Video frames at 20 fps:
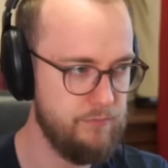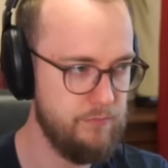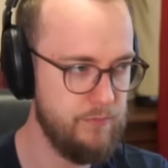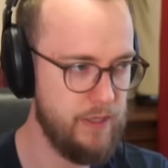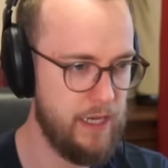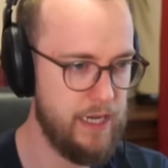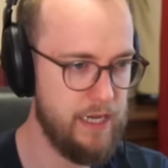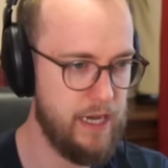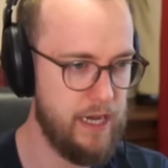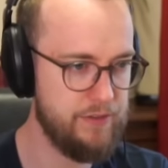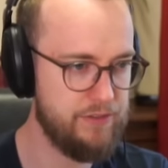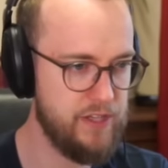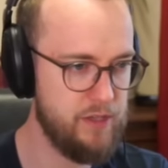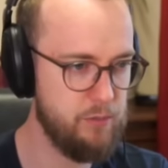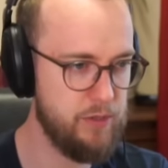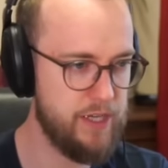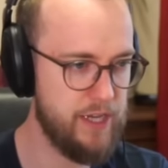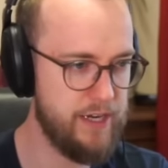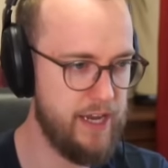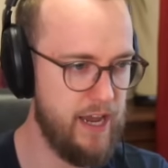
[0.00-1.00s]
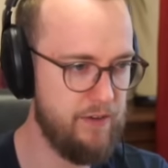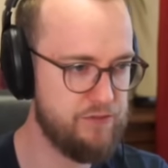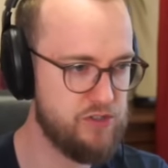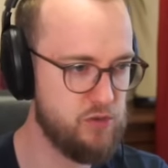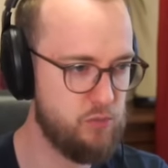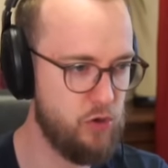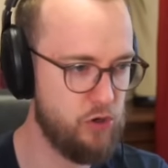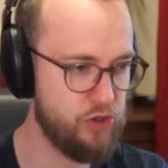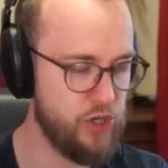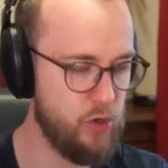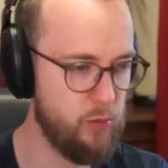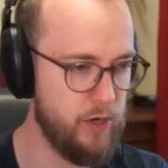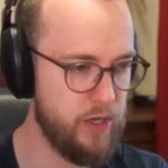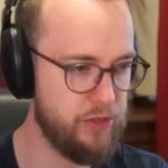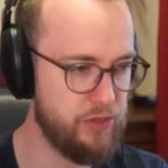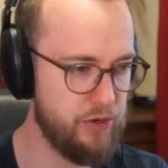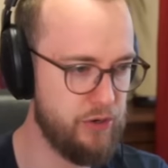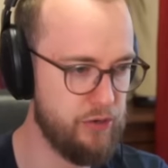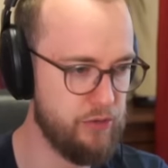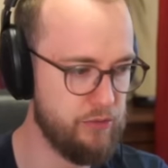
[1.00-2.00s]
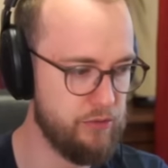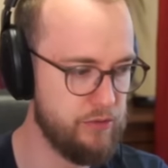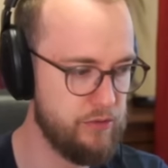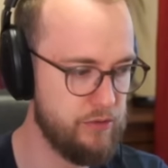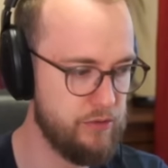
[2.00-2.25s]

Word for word: I think we kind of have to work our way through.